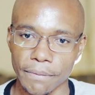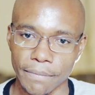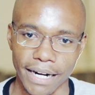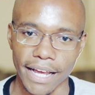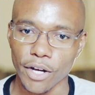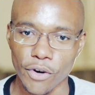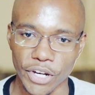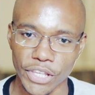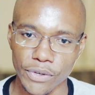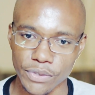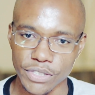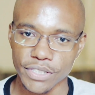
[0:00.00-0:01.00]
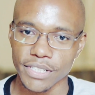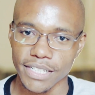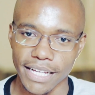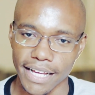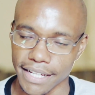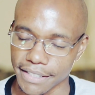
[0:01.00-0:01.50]
But I continued
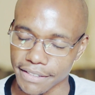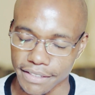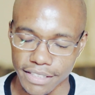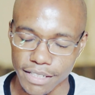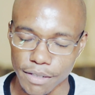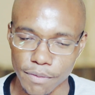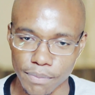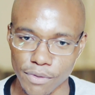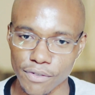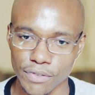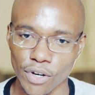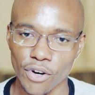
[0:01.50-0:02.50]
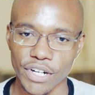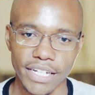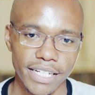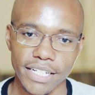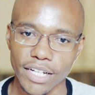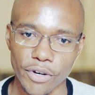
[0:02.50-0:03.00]
and moved on,